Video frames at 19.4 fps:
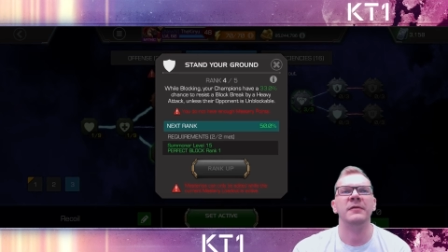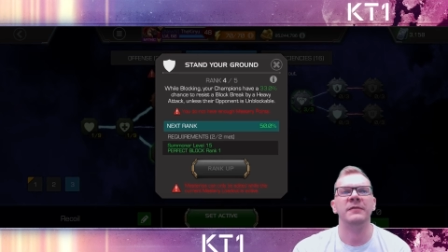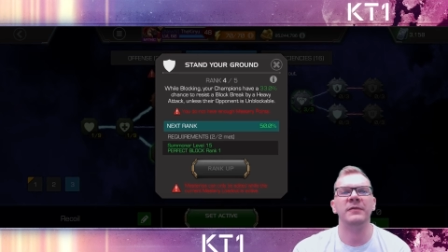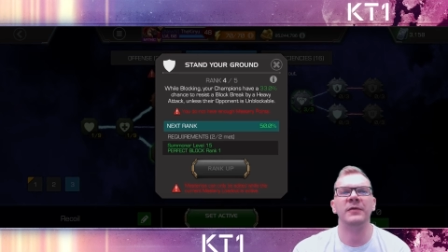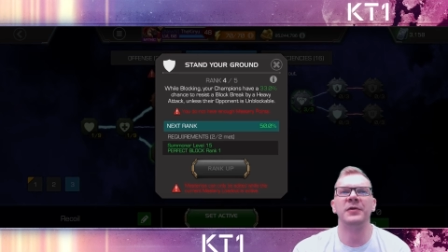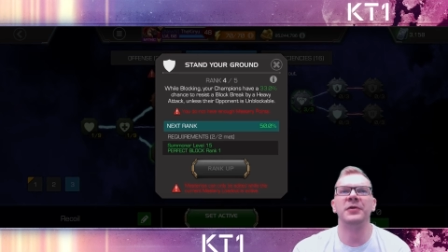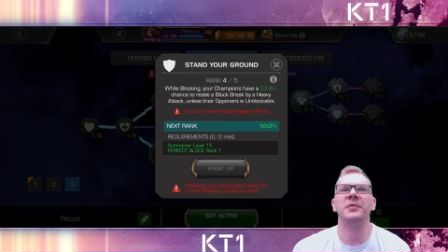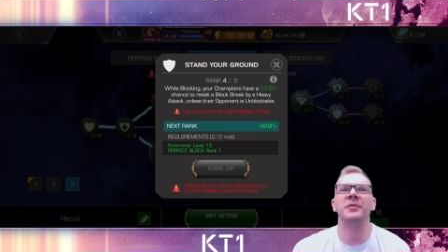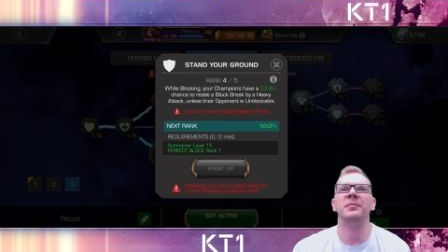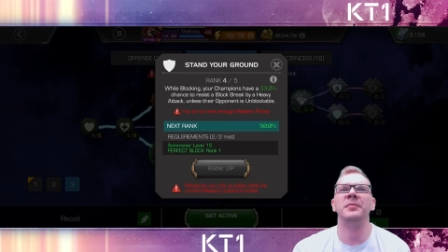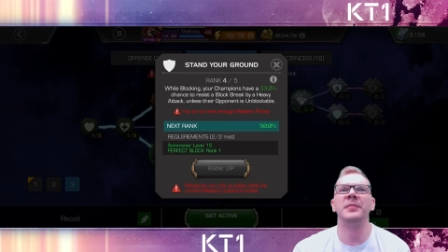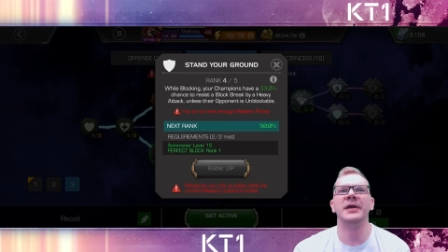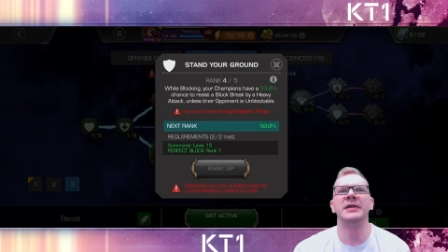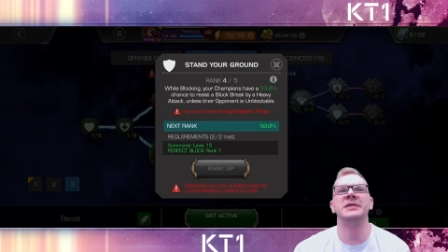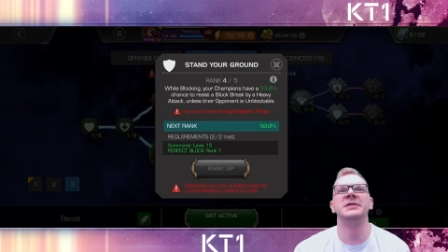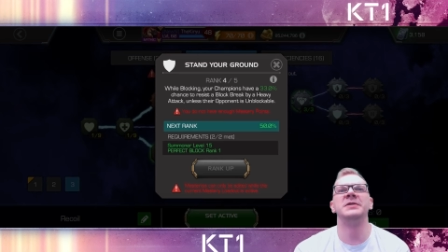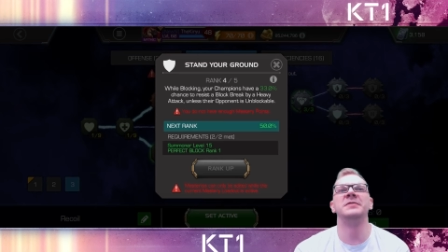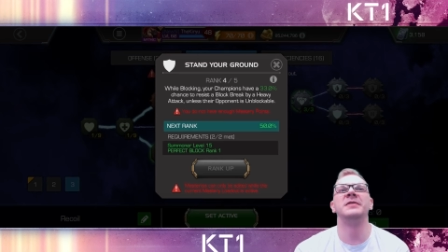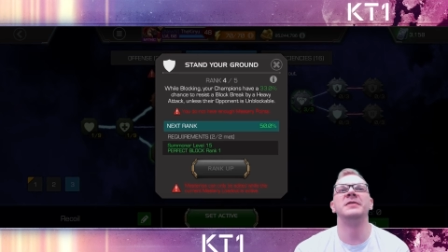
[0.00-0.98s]
for
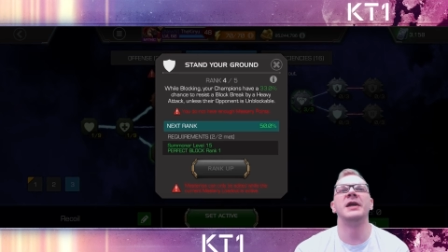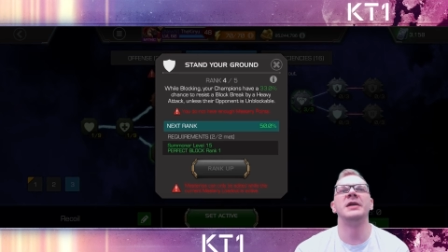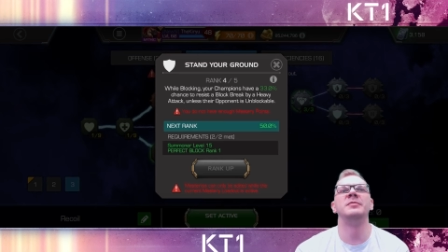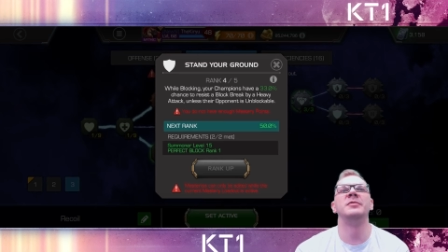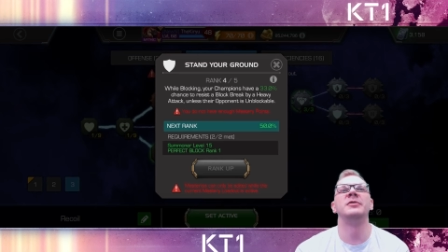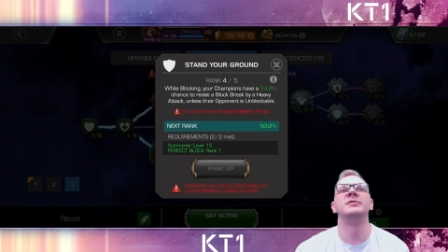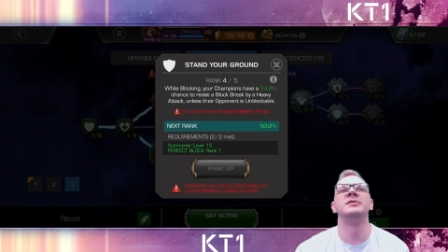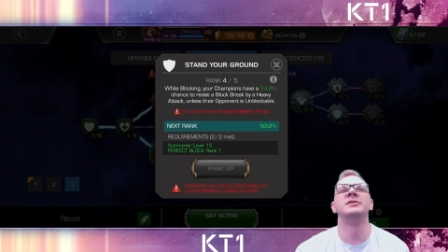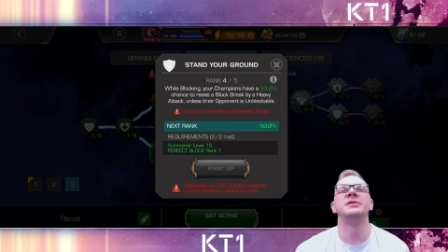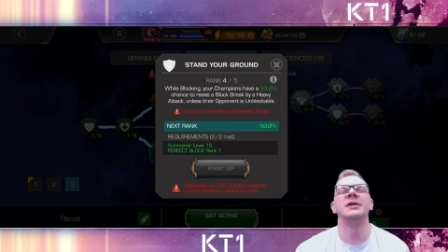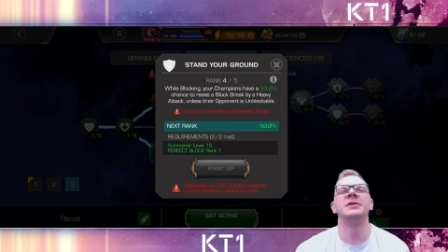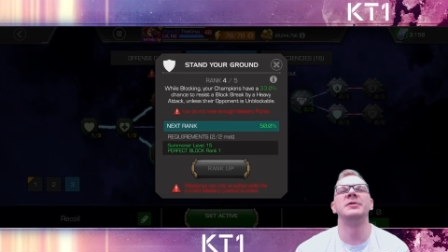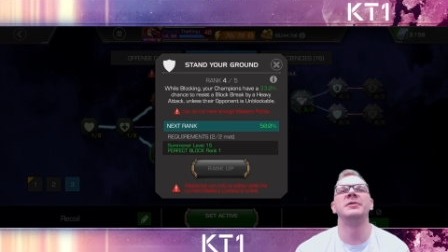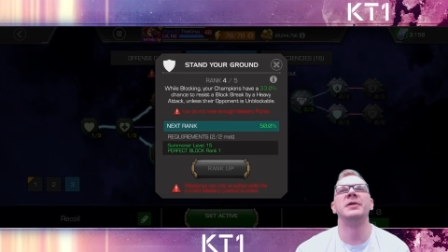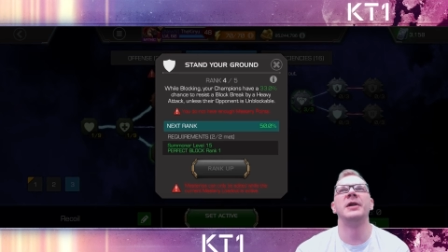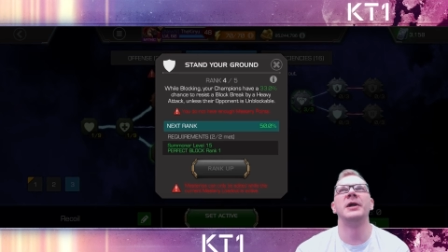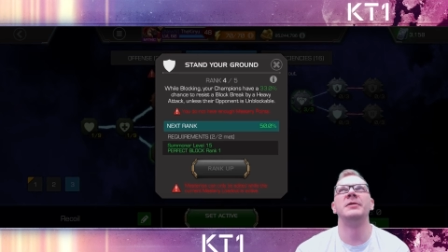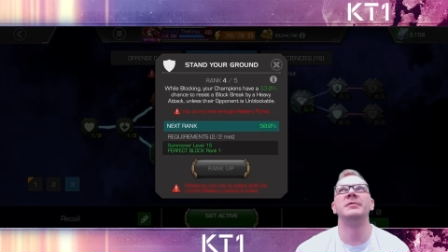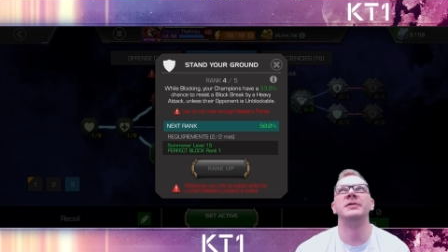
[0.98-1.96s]
competitive game mode, Stand Your
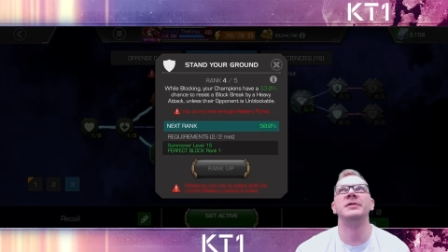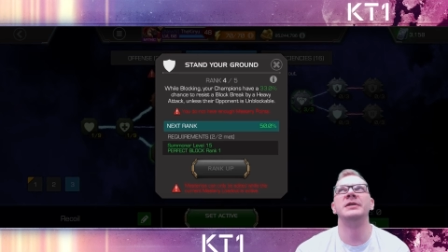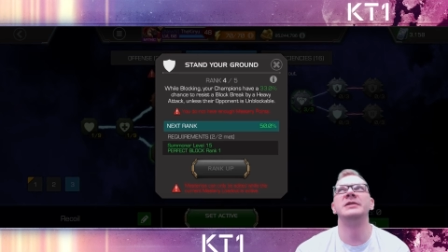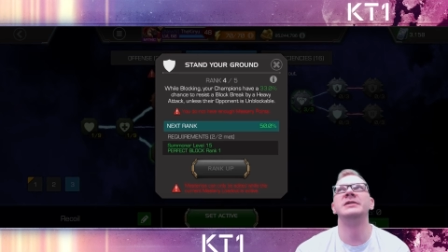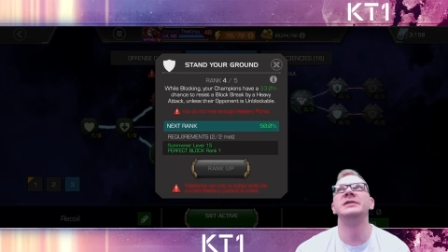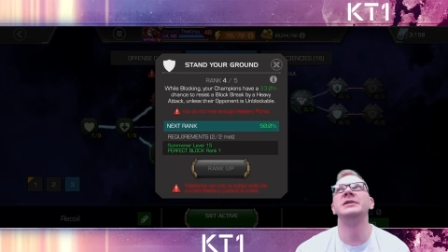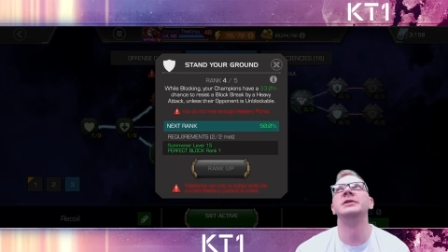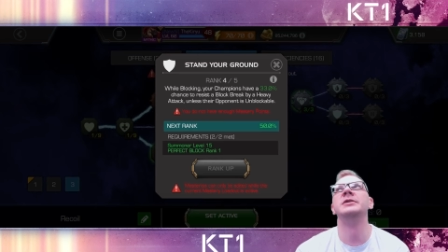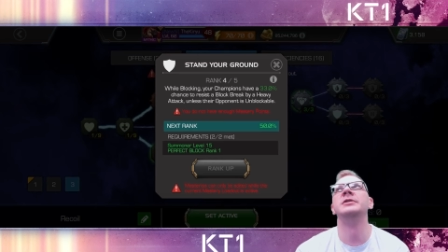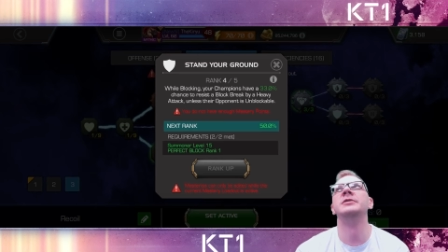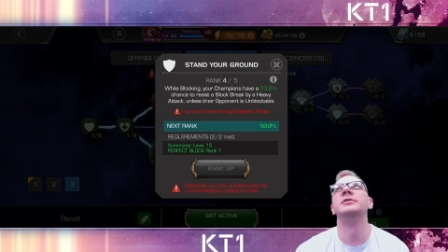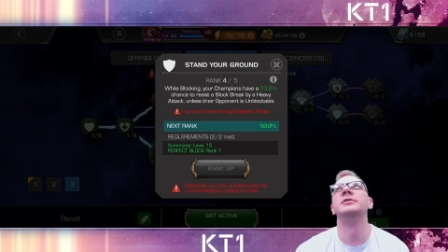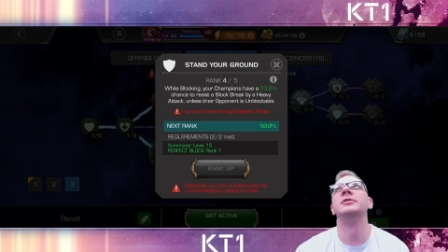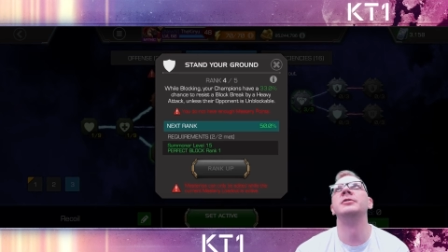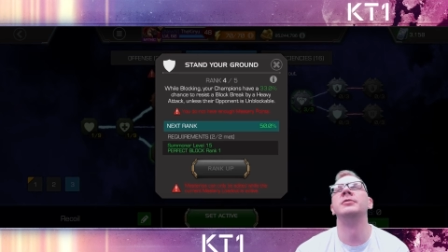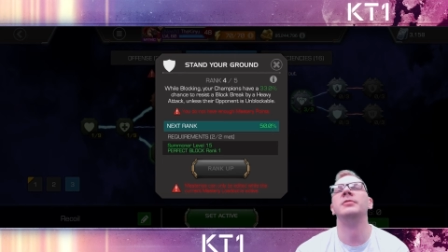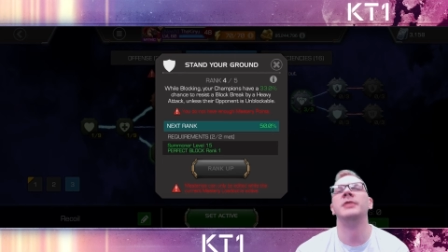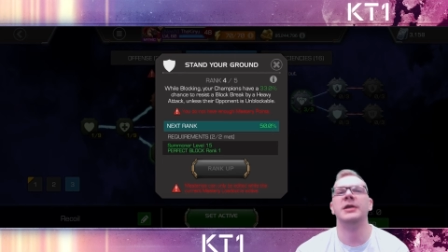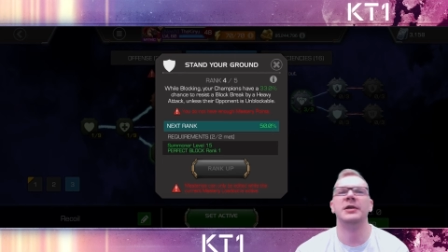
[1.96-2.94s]
Ground is
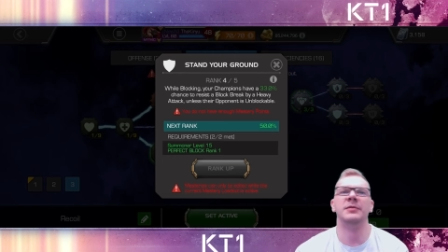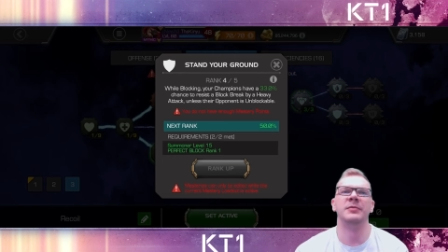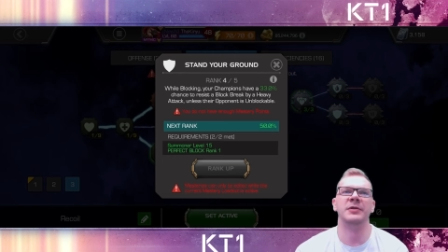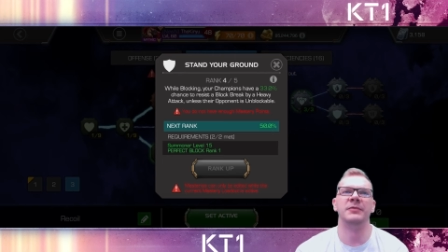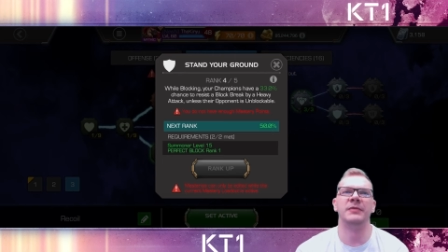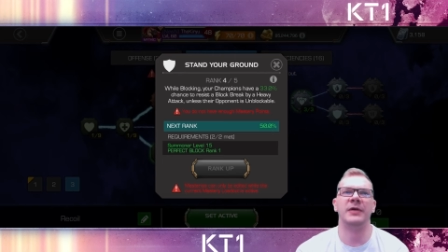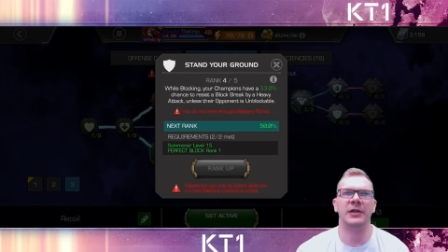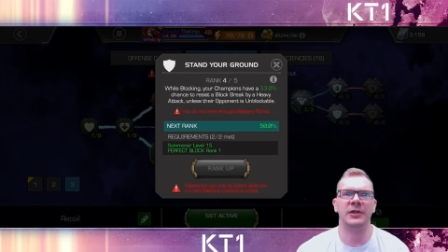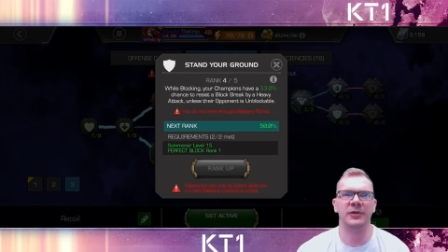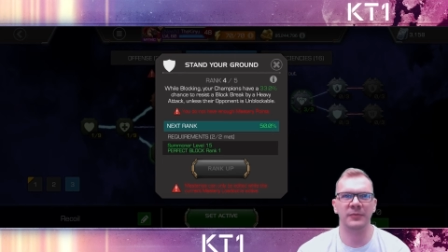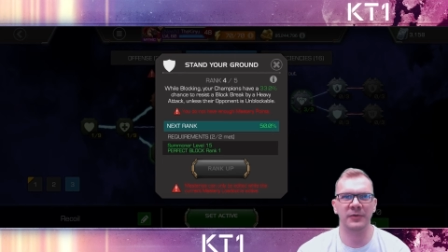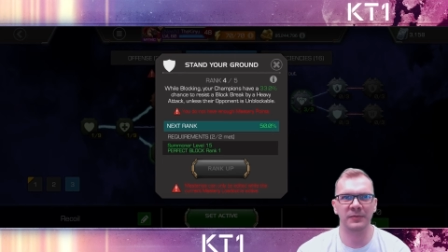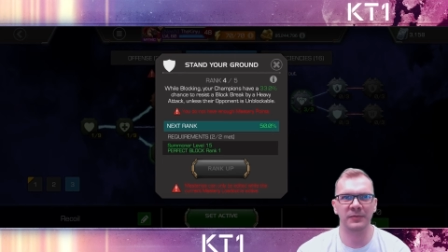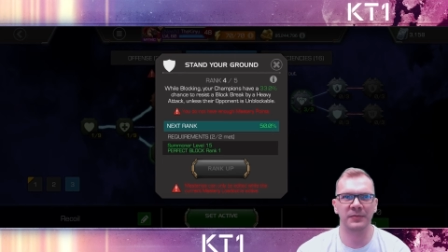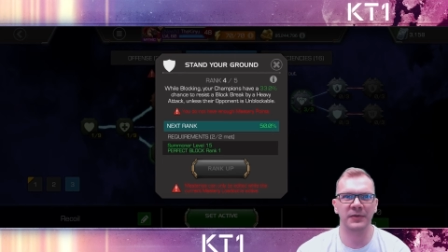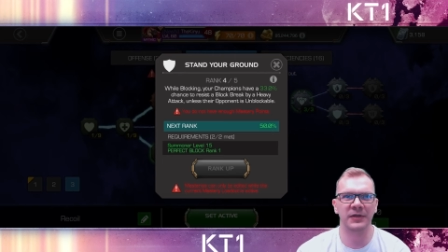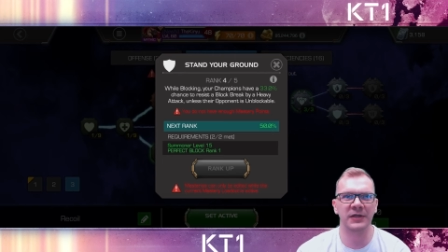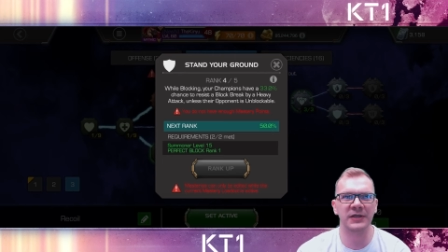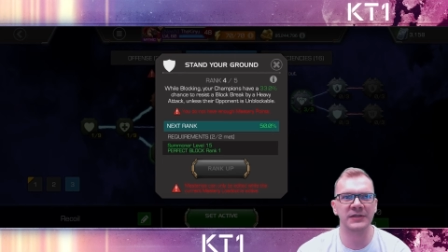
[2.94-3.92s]
incredibly valuable
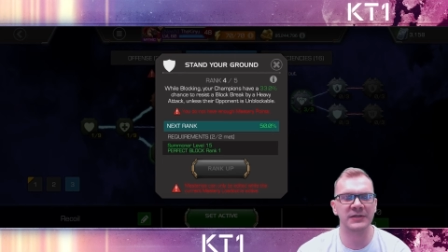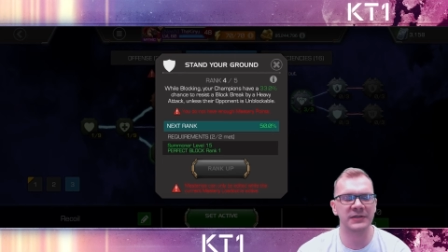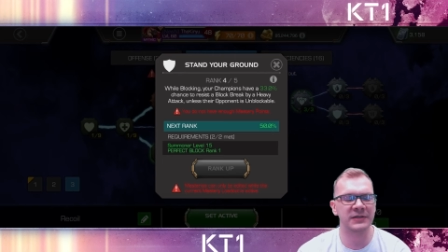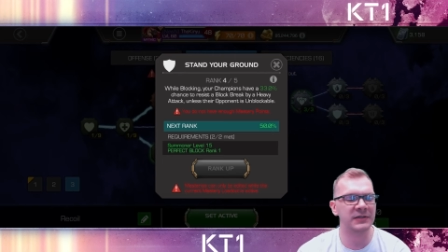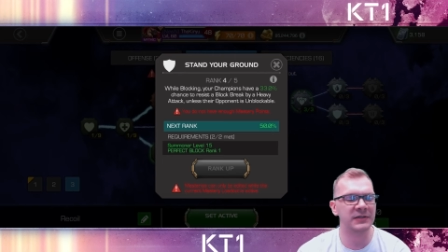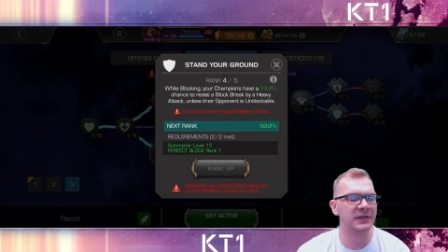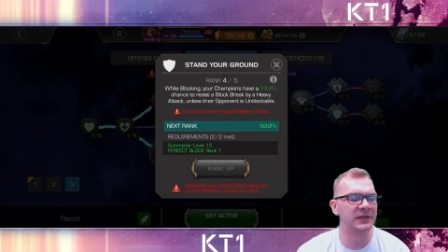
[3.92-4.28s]
because